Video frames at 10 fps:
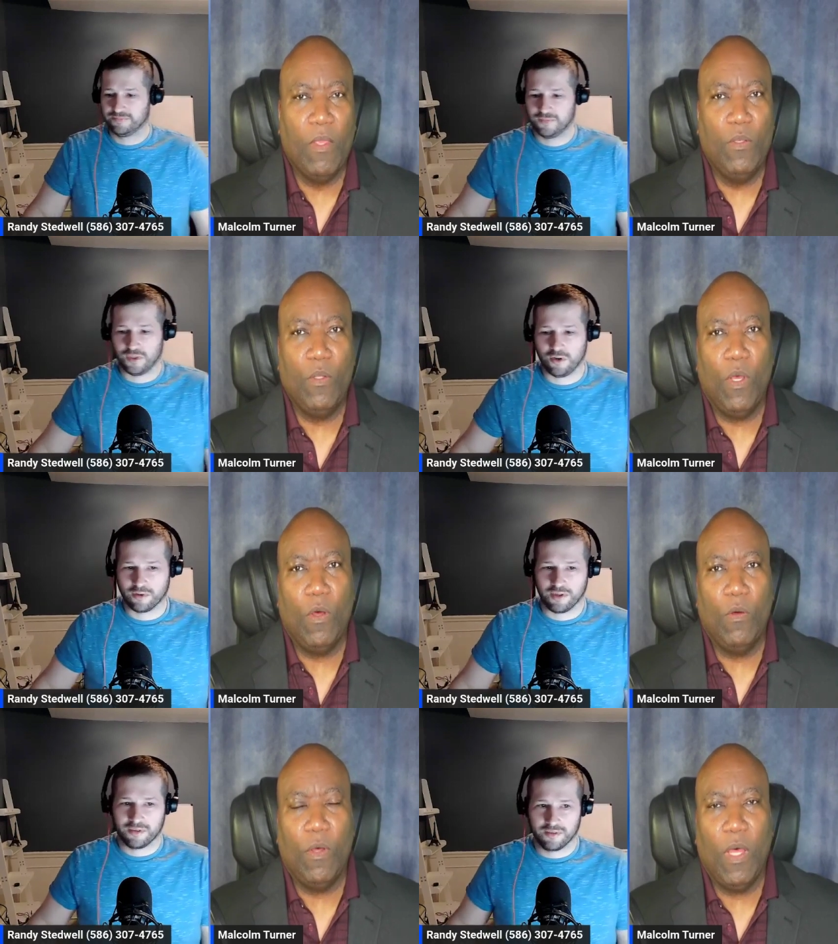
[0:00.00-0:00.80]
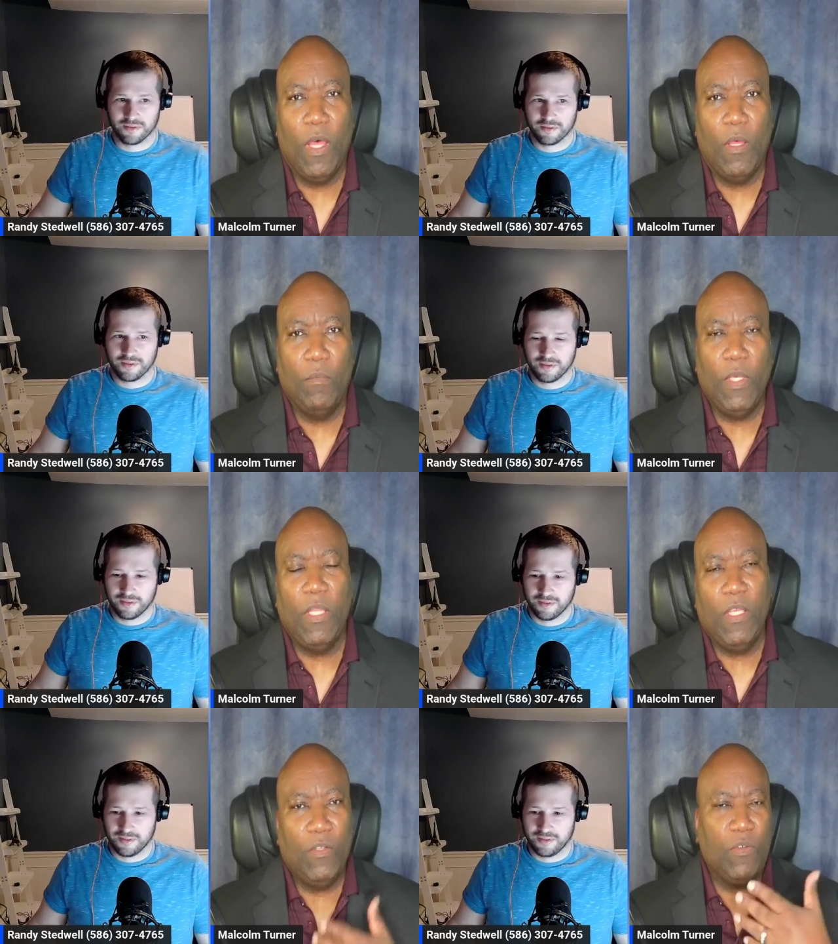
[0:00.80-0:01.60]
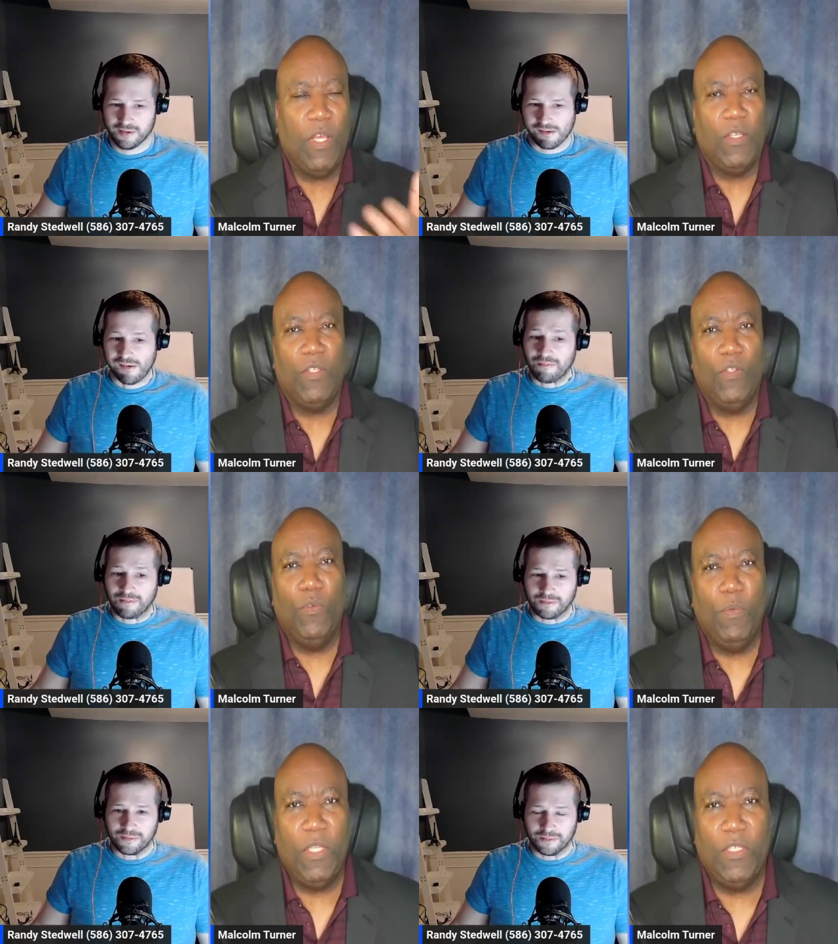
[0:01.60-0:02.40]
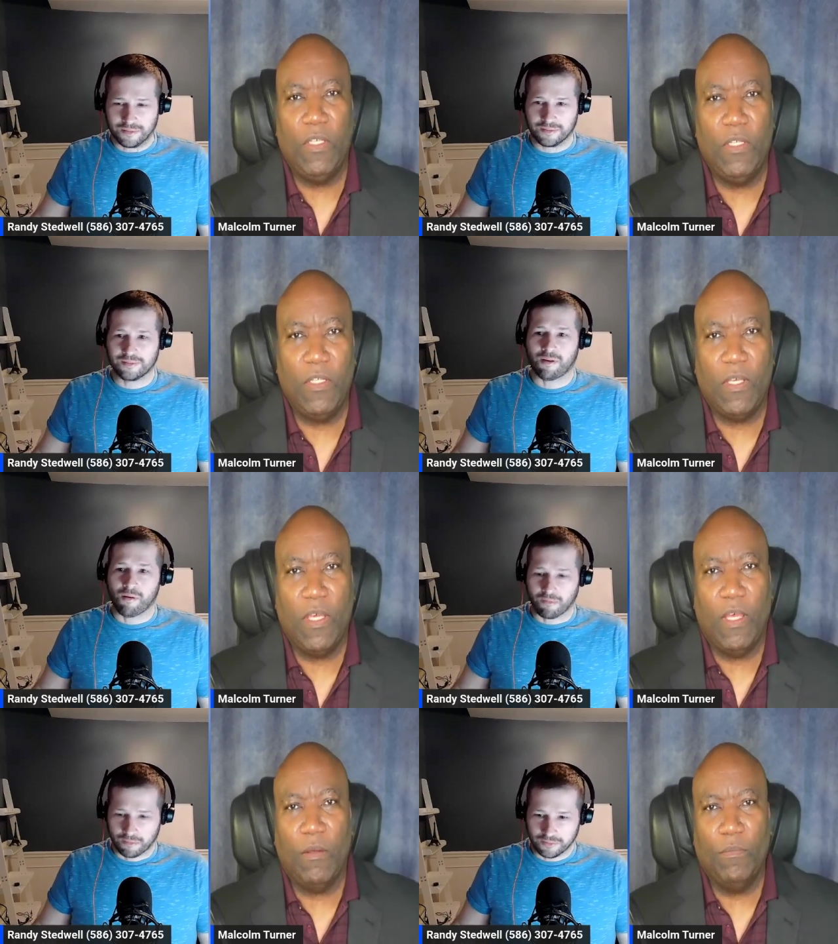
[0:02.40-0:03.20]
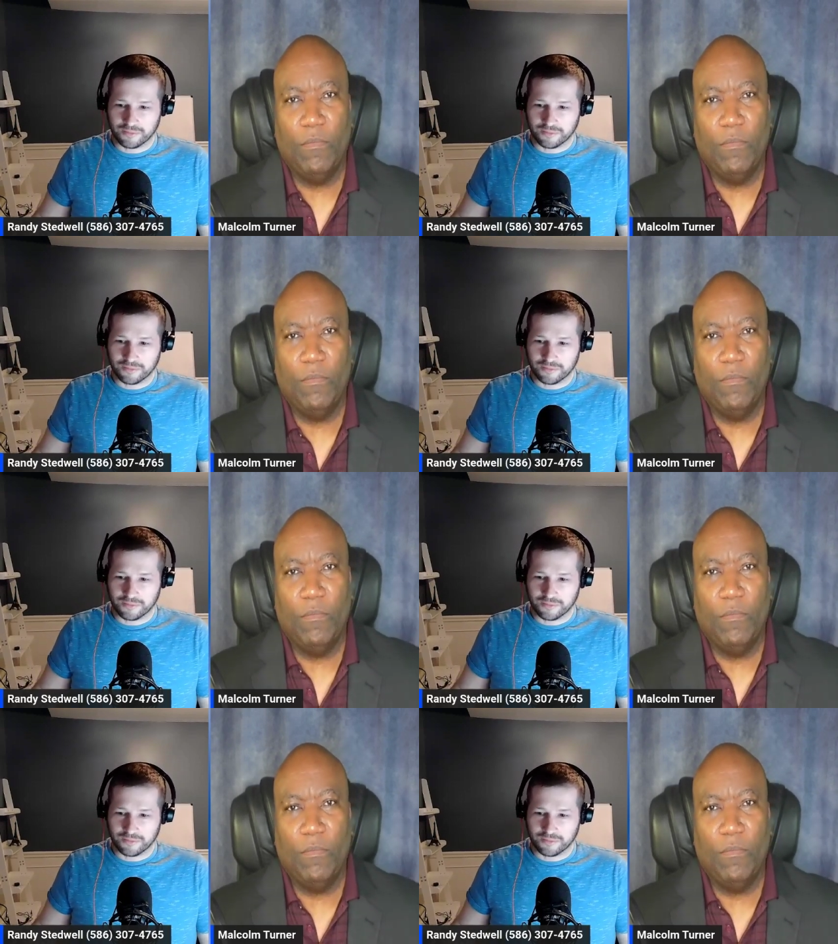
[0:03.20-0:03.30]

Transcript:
Speaker 1: You know, okay. um, in the introduction, you mentioned uh,